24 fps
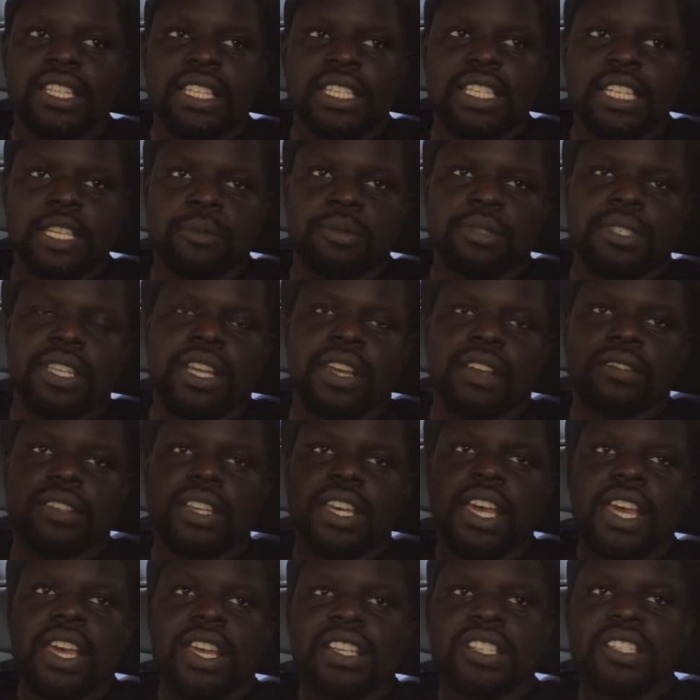the deep stuff,
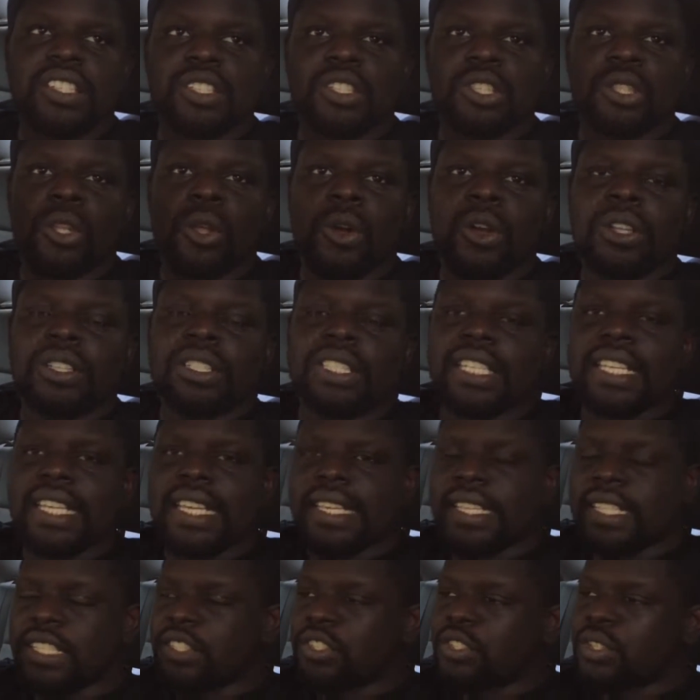just
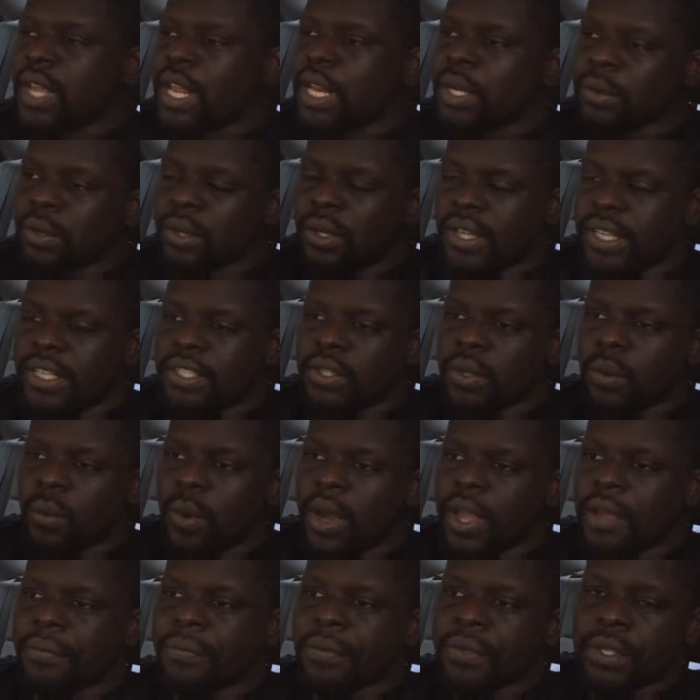loyalty in general is a
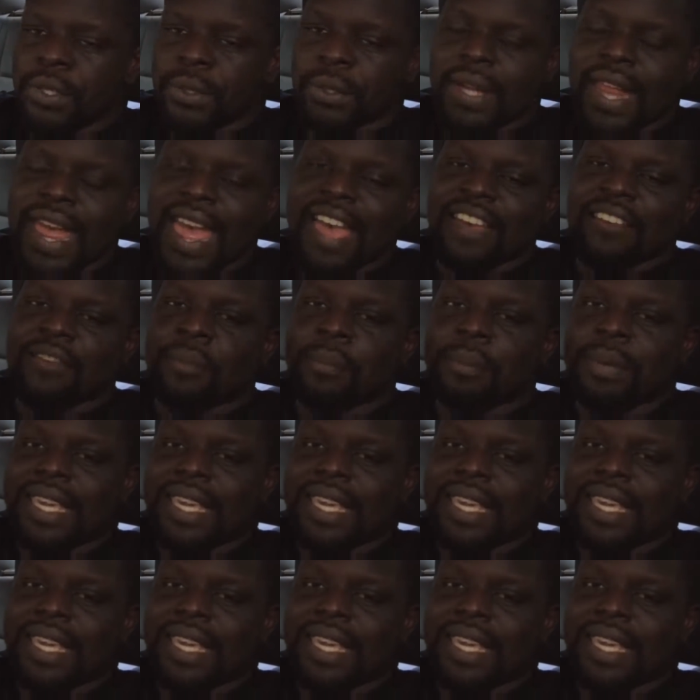way for you to have